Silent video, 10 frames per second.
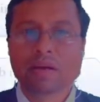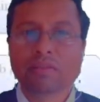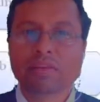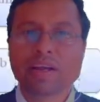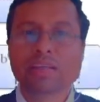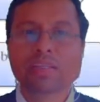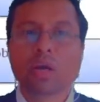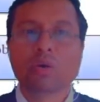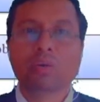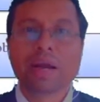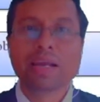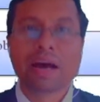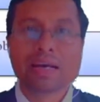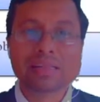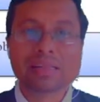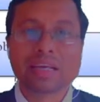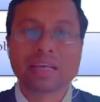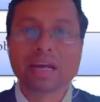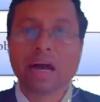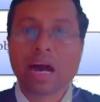Friends, while
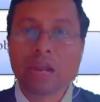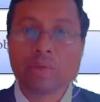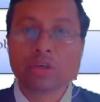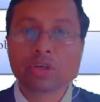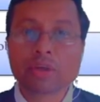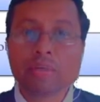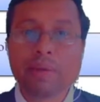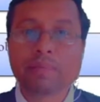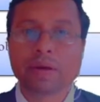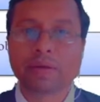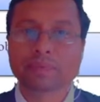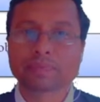answering, always do remember